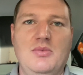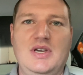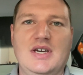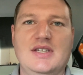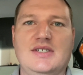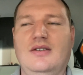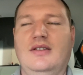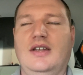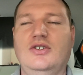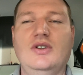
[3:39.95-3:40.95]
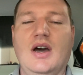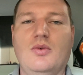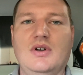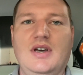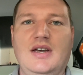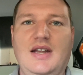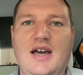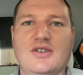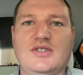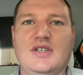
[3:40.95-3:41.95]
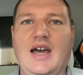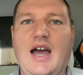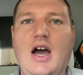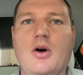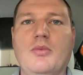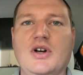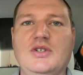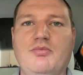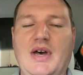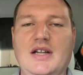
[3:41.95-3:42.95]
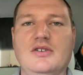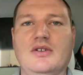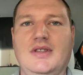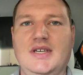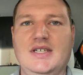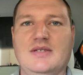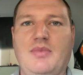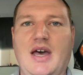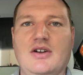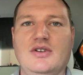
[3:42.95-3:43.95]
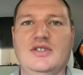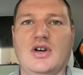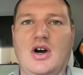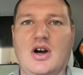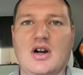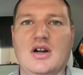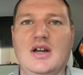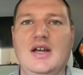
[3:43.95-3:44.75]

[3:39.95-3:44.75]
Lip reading: because they do not want to announce how much better these batteries are,